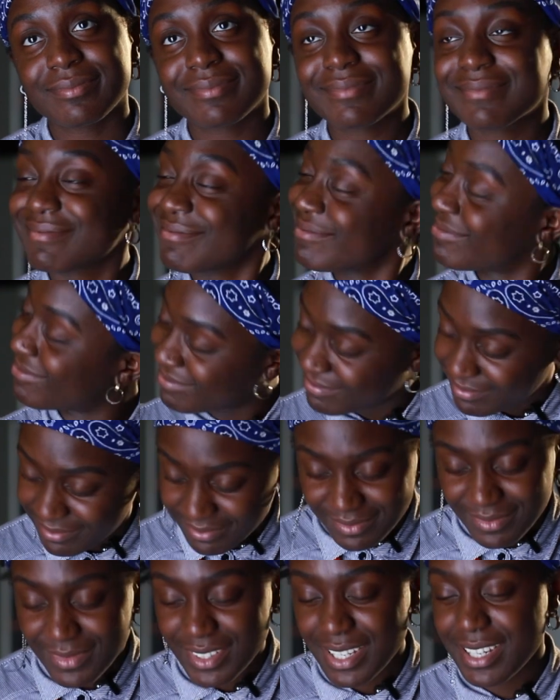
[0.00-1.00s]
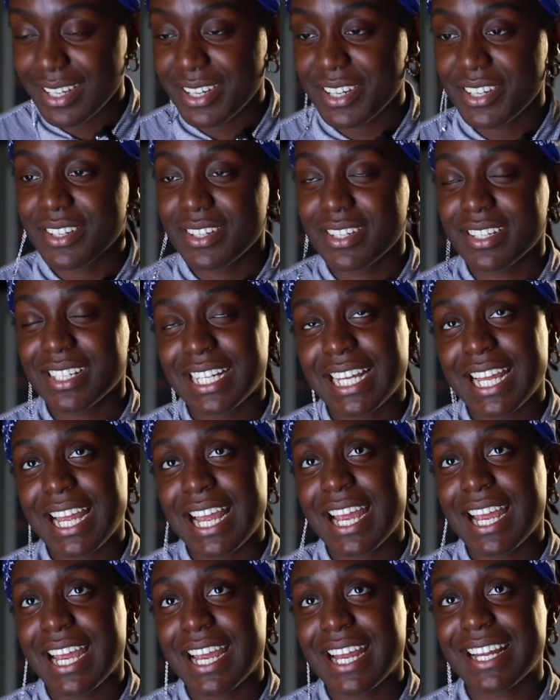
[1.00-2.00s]
you and
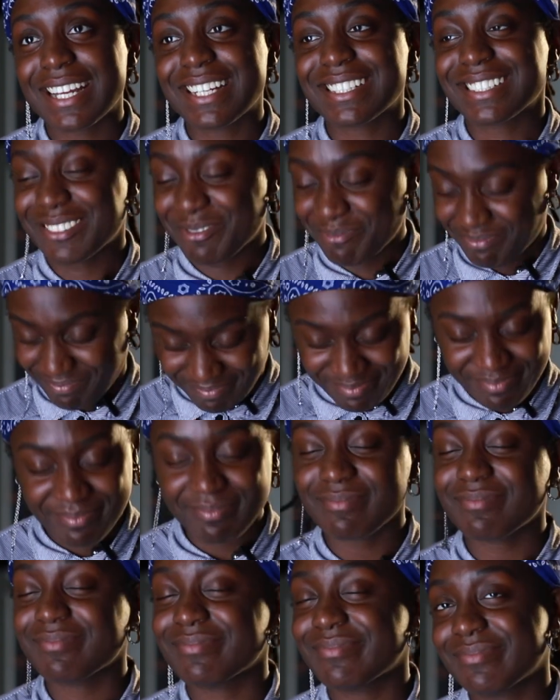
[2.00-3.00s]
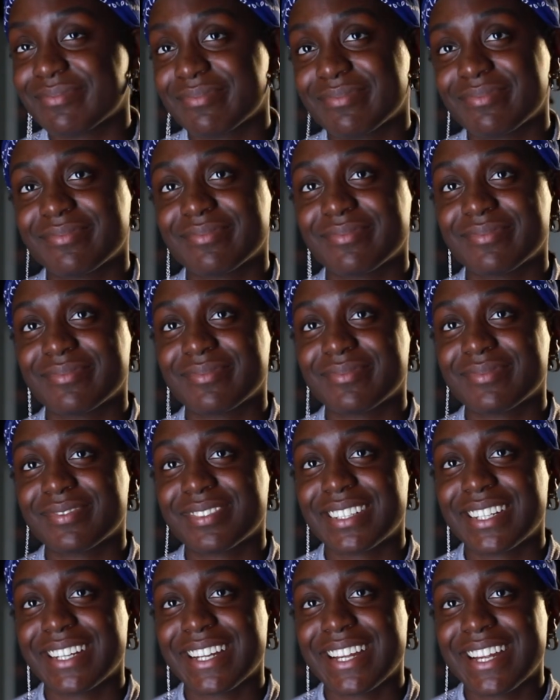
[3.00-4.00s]
seeing you. Not that we don't see each other
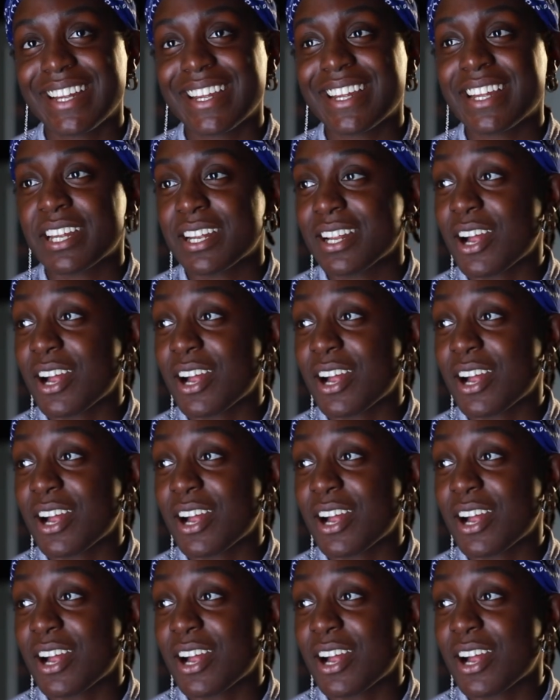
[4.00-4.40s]
quite often.